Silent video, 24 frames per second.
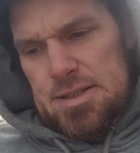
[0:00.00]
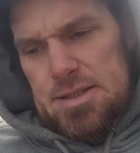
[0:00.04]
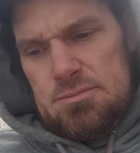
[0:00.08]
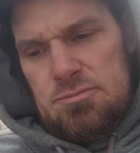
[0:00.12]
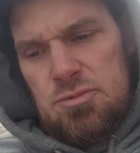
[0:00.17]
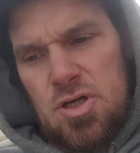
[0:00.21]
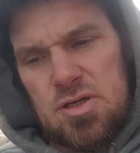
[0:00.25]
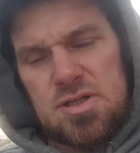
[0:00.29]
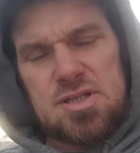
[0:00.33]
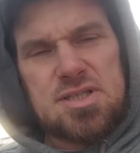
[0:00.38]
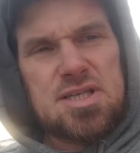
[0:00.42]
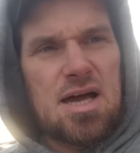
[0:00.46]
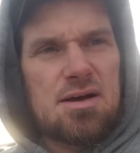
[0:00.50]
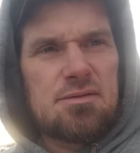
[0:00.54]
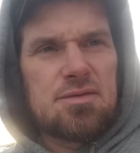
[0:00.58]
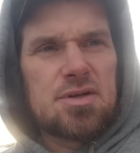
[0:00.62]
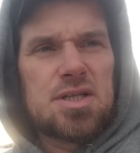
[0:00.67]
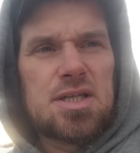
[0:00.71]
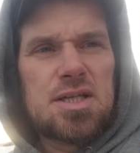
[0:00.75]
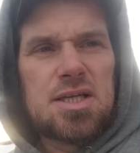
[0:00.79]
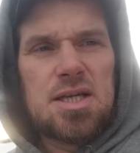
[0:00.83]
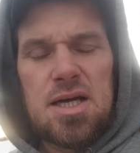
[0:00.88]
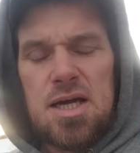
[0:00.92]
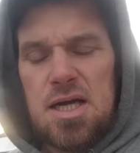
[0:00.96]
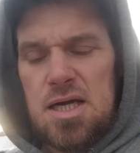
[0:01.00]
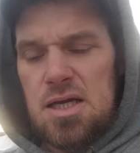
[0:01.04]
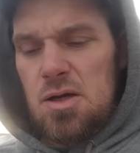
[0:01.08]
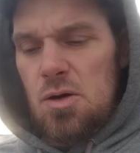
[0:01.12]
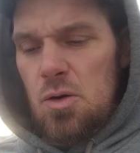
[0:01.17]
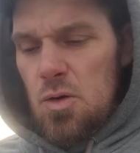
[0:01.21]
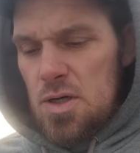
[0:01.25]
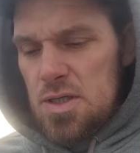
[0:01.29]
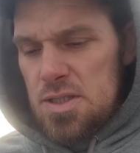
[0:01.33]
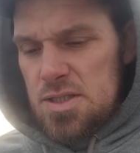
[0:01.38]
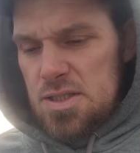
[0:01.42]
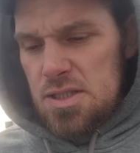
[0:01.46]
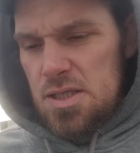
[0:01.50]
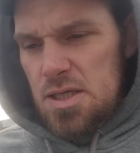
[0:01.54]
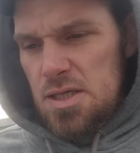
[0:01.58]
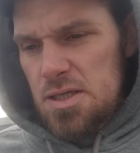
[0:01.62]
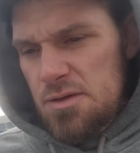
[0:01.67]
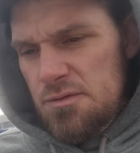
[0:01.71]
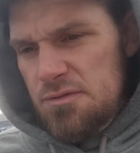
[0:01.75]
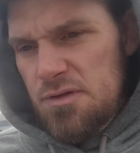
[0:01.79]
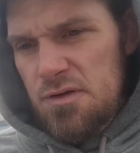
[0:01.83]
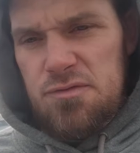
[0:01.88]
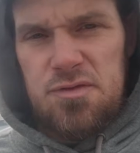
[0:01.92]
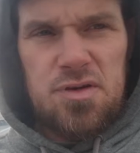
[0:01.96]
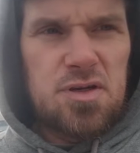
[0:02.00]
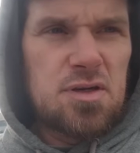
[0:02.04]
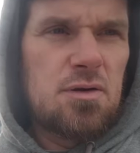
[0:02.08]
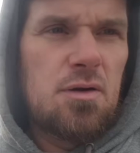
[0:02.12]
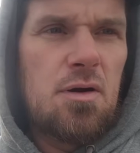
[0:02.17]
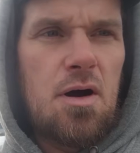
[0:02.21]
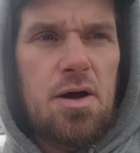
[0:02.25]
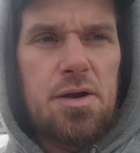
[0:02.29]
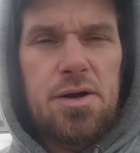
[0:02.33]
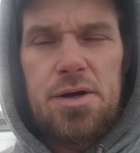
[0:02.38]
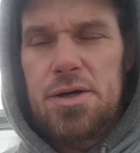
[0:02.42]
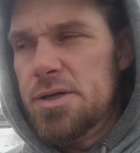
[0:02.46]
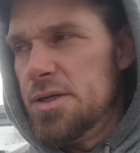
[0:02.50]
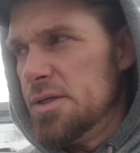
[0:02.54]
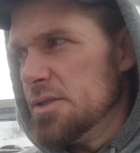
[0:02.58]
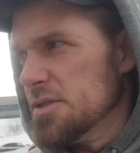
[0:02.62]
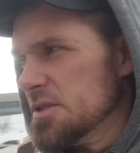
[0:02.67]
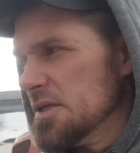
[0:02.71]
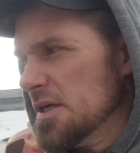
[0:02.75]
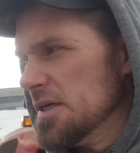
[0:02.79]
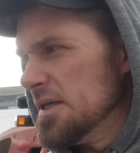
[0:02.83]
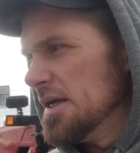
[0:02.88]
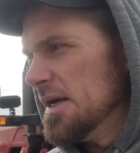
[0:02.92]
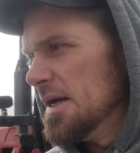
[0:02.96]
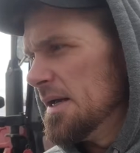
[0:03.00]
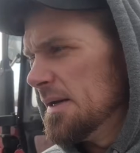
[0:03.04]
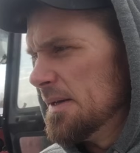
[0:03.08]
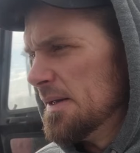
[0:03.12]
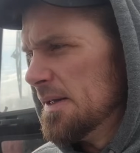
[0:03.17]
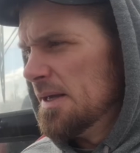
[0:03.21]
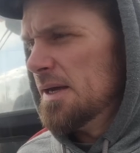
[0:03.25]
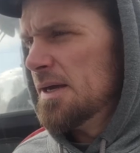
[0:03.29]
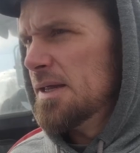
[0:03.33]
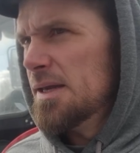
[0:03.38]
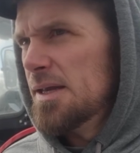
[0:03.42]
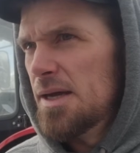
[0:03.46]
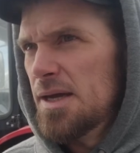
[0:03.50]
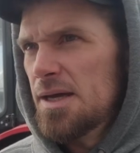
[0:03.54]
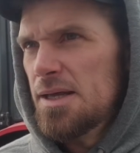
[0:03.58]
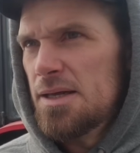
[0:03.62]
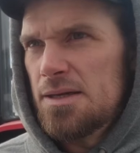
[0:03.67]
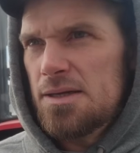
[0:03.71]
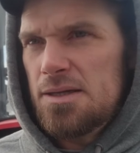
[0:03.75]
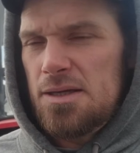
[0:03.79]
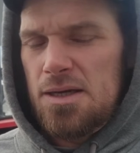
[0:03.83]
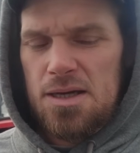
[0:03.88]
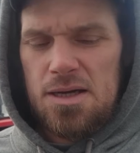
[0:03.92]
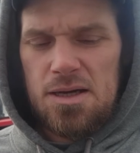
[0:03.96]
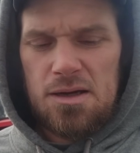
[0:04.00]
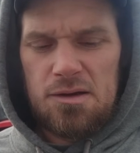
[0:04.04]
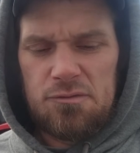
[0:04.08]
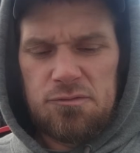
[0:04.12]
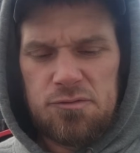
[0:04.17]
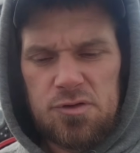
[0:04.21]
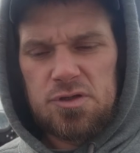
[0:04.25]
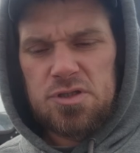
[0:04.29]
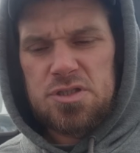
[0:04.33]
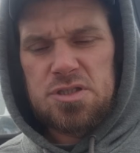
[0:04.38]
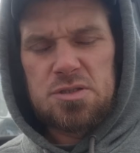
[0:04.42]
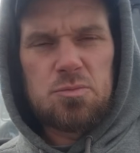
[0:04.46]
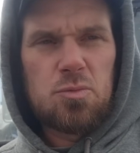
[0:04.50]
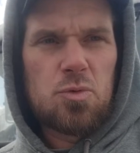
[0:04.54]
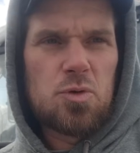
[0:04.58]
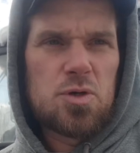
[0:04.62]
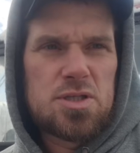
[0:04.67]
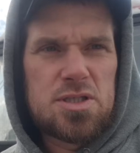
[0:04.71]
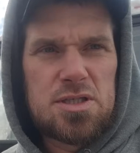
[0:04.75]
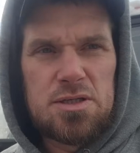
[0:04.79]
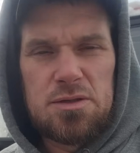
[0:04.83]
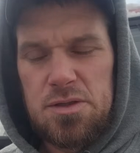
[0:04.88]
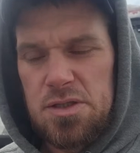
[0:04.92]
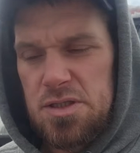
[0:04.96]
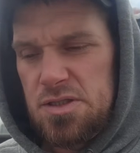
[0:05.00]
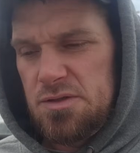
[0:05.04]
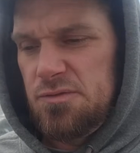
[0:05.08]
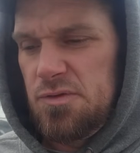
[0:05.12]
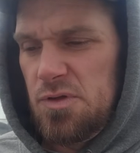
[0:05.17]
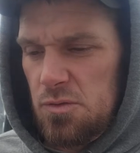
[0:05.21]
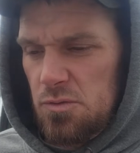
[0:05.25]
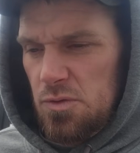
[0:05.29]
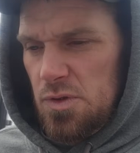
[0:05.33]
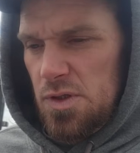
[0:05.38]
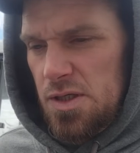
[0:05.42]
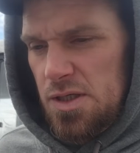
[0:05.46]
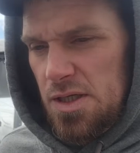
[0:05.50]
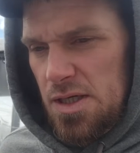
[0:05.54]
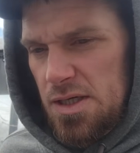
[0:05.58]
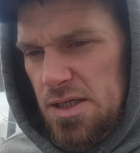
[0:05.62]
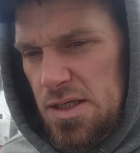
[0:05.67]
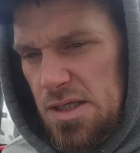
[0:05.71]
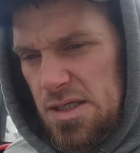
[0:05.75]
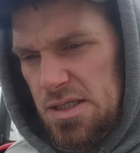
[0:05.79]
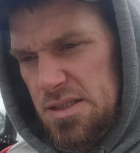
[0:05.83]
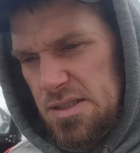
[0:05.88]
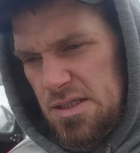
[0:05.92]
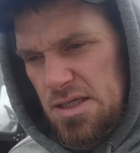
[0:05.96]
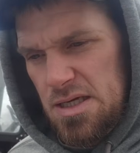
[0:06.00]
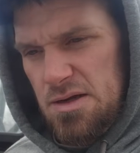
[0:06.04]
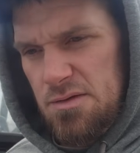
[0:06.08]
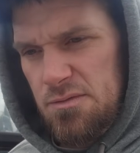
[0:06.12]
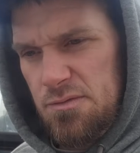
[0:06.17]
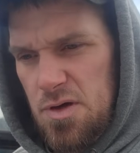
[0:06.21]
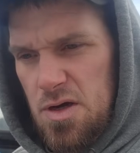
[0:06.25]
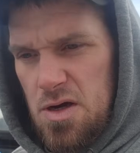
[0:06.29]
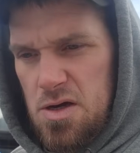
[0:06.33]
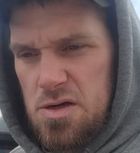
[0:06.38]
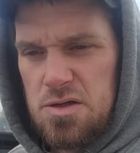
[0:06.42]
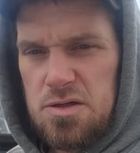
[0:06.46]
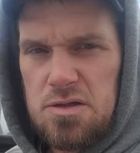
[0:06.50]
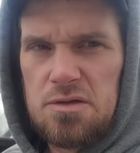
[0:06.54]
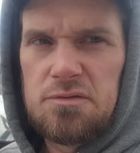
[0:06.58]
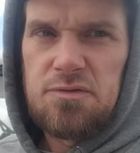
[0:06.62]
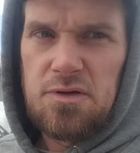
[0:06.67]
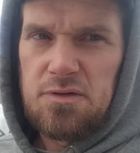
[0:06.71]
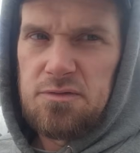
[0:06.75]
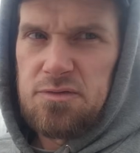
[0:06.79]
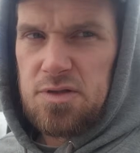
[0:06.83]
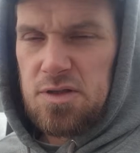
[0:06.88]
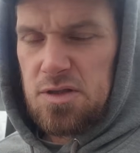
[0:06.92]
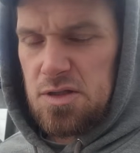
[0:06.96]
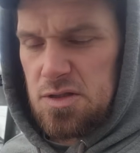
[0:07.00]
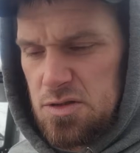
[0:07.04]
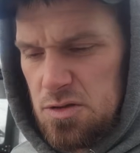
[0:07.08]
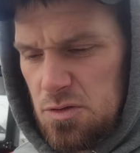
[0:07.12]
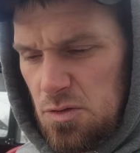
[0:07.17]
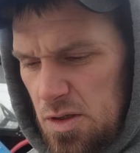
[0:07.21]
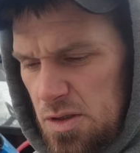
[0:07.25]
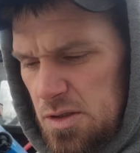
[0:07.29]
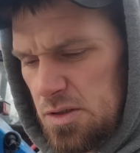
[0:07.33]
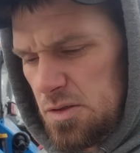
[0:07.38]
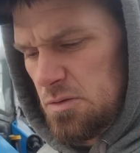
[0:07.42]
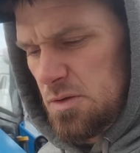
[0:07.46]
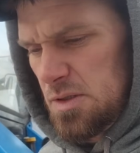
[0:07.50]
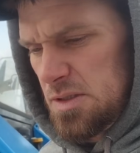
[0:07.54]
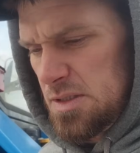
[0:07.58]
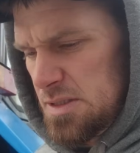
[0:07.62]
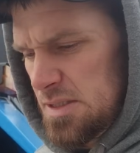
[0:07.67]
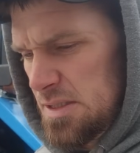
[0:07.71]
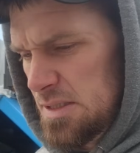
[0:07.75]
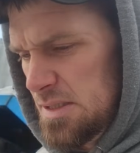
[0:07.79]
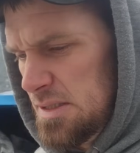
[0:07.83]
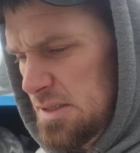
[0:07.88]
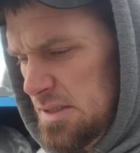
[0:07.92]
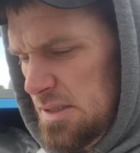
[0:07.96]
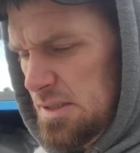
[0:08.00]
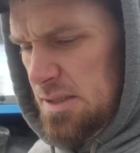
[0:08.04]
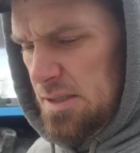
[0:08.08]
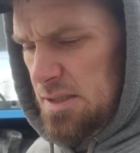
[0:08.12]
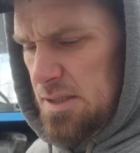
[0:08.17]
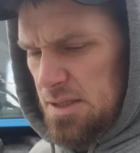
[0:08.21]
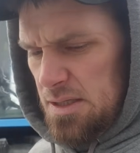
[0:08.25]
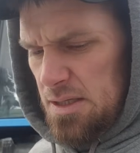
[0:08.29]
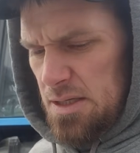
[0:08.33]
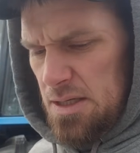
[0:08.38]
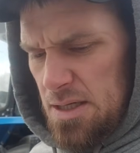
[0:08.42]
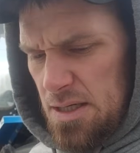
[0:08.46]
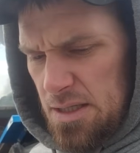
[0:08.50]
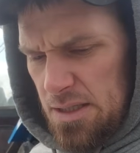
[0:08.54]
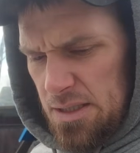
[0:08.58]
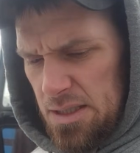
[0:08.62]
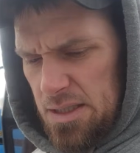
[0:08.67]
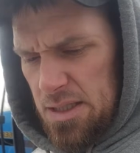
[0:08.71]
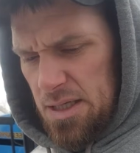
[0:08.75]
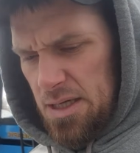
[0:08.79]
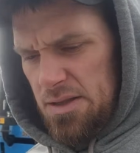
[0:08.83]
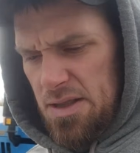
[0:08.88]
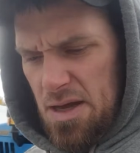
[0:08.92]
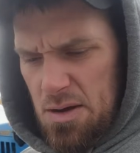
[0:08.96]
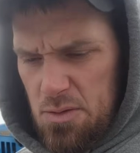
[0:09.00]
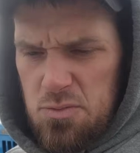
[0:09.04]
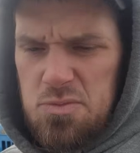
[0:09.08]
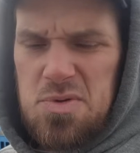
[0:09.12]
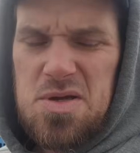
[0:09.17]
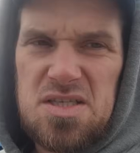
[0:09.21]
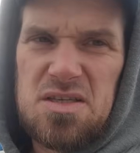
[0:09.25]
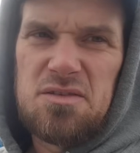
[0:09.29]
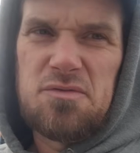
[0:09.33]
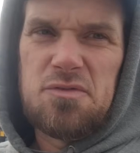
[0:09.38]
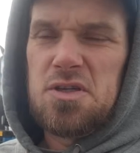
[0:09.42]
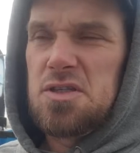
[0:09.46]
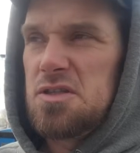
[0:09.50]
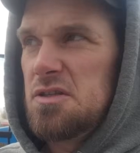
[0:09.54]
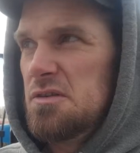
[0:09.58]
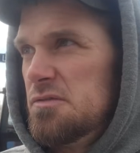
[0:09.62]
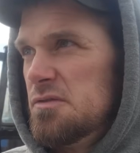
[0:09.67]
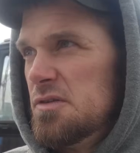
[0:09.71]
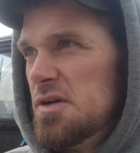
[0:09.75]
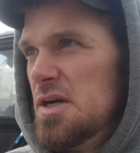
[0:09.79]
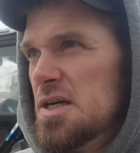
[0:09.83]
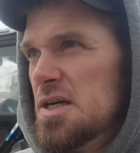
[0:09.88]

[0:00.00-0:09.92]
you know, 70 to 80 horse, 50 to 100, say that. And then for some more serious field work, I'd like to have 150 to 200 horse, that would be sufficient for